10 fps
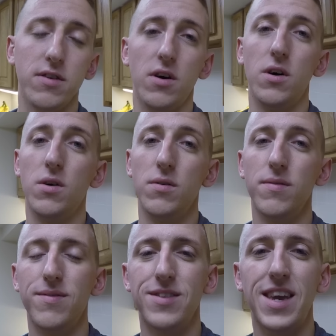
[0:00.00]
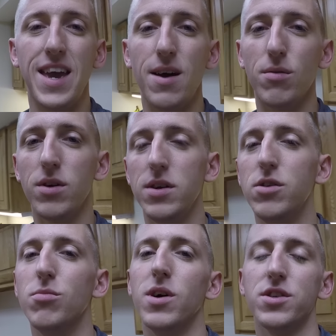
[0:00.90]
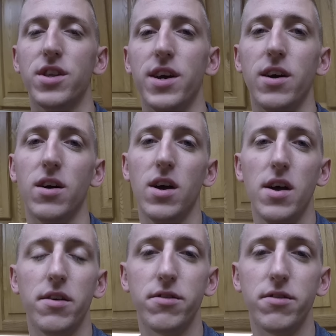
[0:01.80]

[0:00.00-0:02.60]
so can't really do much there.